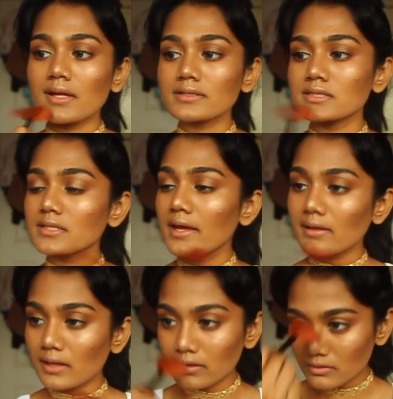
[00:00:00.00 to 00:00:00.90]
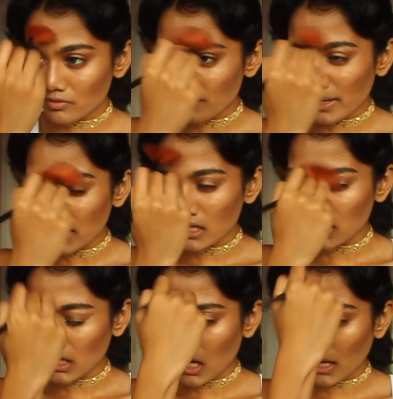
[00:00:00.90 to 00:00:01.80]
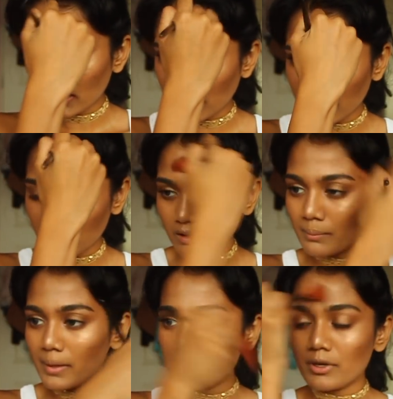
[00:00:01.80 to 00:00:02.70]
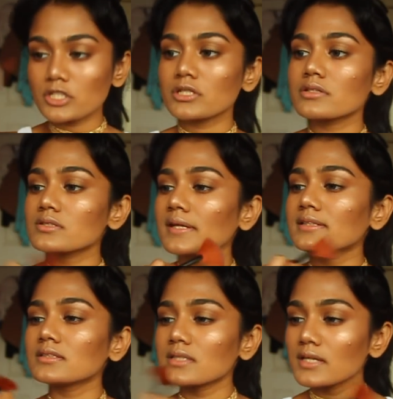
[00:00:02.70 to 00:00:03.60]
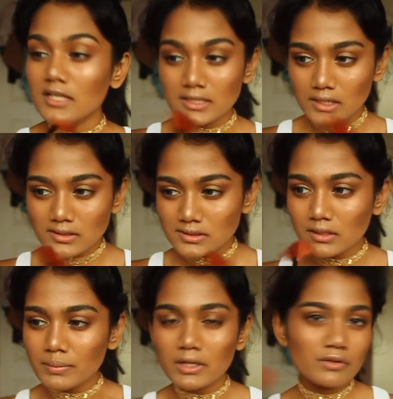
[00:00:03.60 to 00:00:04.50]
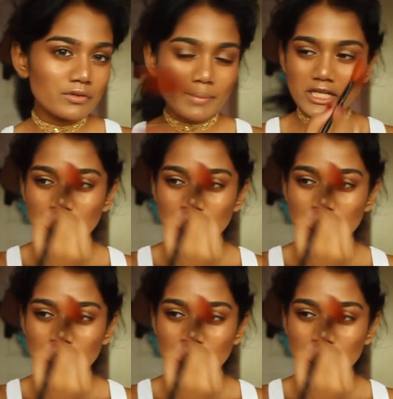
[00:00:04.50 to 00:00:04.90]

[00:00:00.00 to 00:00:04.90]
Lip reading: I like to take like the remaining highlight on my brush and I just like to dust it a bit over my